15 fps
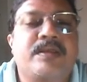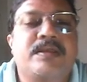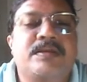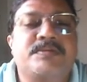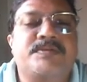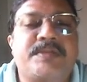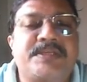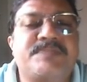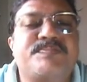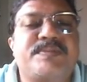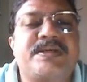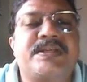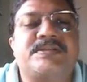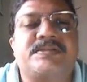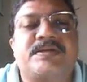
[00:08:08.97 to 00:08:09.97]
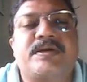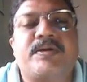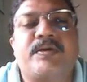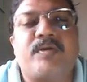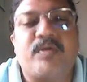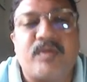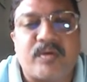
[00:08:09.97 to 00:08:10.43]
So this means
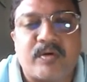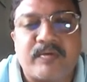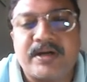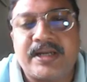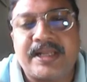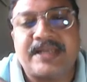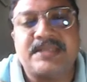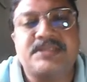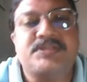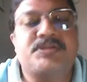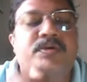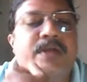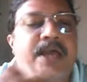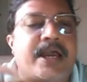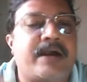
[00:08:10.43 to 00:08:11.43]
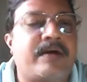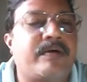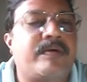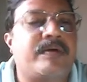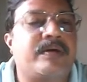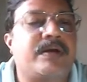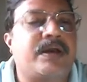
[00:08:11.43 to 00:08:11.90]
no one else should have
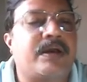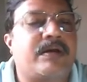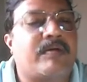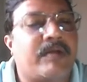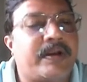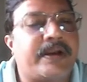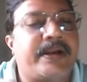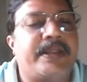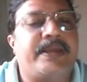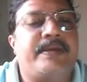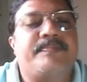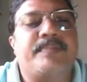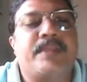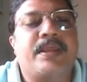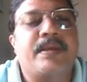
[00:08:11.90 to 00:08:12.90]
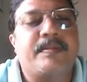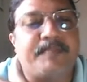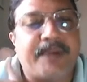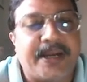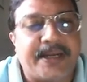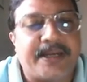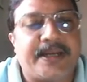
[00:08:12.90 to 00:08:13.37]
already
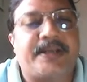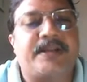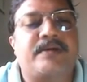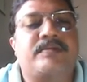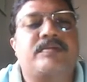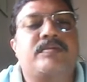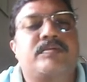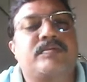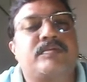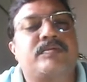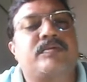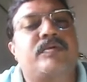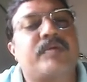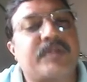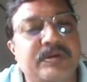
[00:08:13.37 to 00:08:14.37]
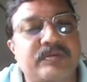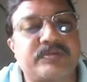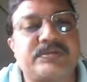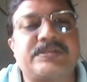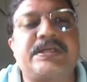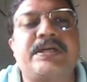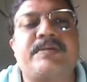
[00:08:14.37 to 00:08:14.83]
made it or
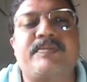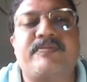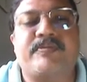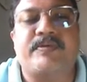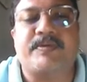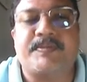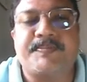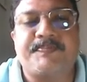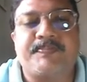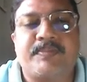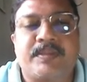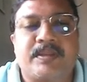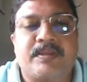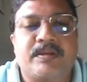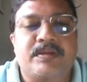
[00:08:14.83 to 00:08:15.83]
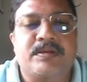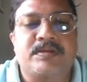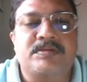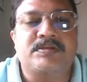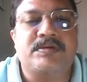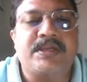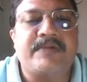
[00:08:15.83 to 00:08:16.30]
used it before.
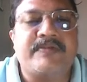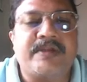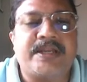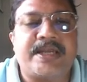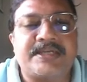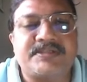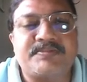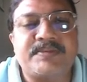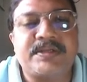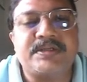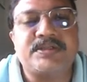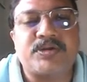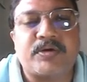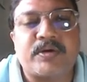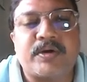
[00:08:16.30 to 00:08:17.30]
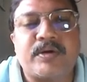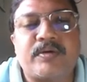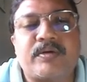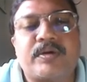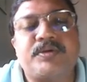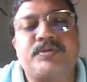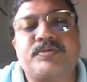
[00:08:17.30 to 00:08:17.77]
So if it has been shown
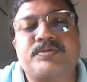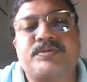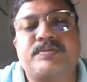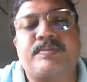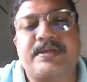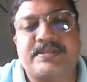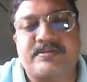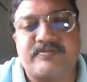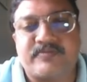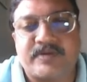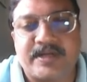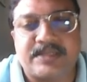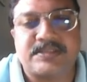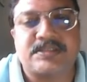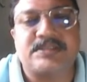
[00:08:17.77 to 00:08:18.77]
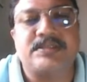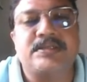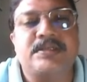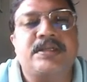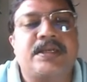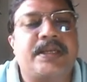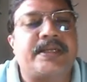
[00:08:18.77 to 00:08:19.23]
or used by someone else,
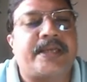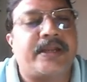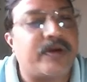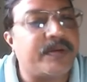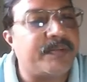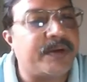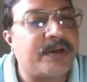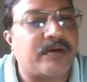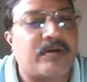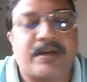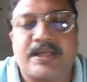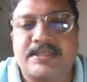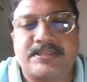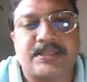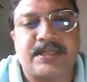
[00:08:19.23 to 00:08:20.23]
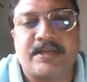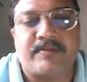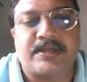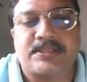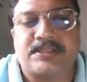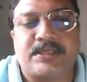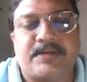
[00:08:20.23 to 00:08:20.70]
it cannot be called as an
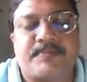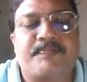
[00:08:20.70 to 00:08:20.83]
invention.